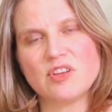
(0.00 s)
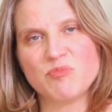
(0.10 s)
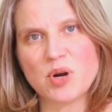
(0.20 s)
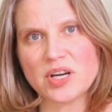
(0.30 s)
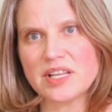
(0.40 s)

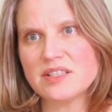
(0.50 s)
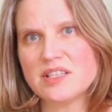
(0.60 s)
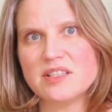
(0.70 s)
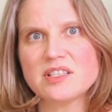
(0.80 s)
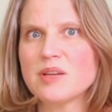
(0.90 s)
of
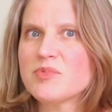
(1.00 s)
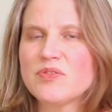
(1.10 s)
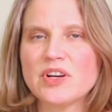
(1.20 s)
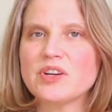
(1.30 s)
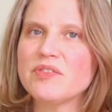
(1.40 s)
Parkinson's comes
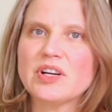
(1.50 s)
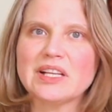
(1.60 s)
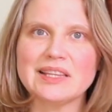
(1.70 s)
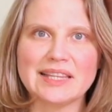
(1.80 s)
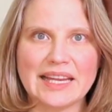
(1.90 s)
very,
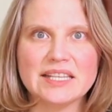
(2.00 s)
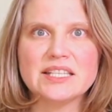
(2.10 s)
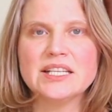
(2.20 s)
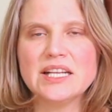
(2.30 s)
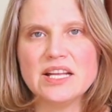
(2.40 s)
very
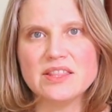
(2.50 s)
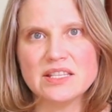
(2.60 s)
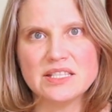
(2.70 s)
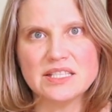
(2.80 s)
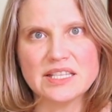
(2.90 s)
late in
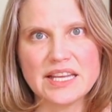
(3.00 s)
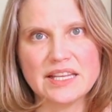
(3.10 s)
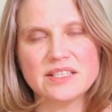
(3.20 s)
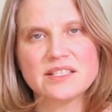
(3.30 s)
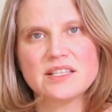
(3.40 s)
the
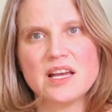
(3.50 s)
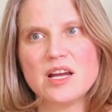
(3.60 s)
disease.